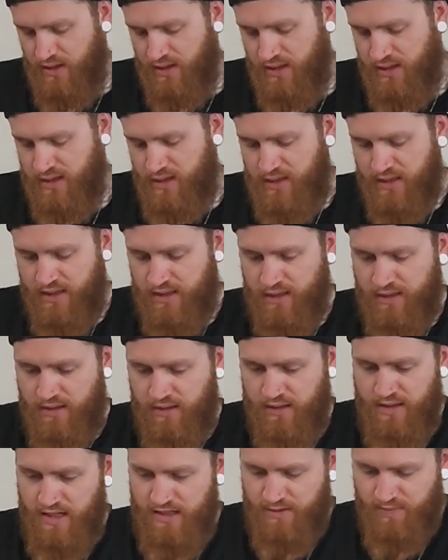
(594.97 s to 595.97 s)
And
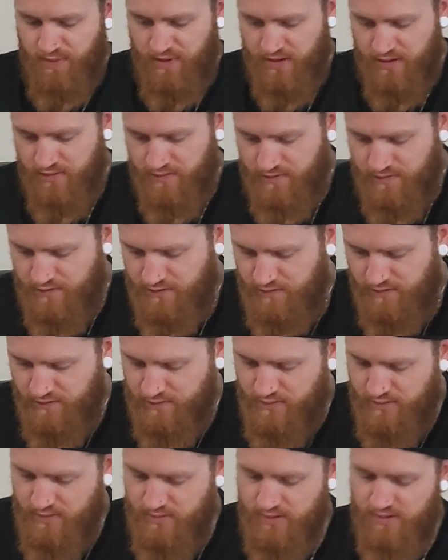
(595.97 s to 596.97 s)
then last bit of
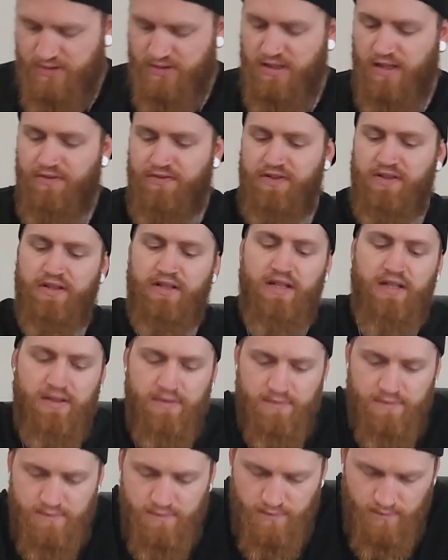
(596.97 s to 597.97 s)
stuff in there.
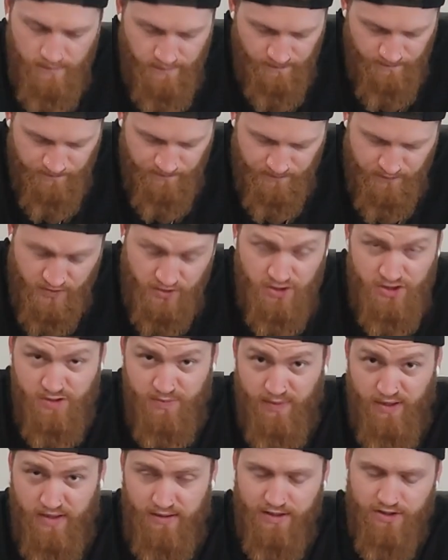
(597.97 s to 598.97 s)
So this
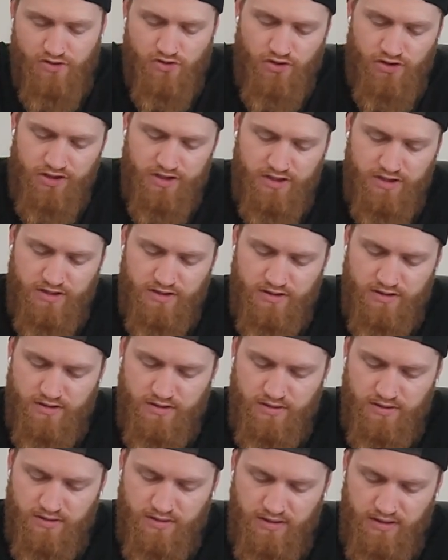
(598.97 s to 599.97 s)
is my
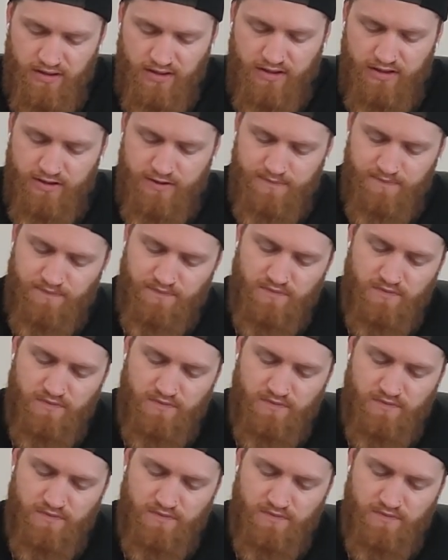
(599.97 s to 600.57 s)
electronics. in here.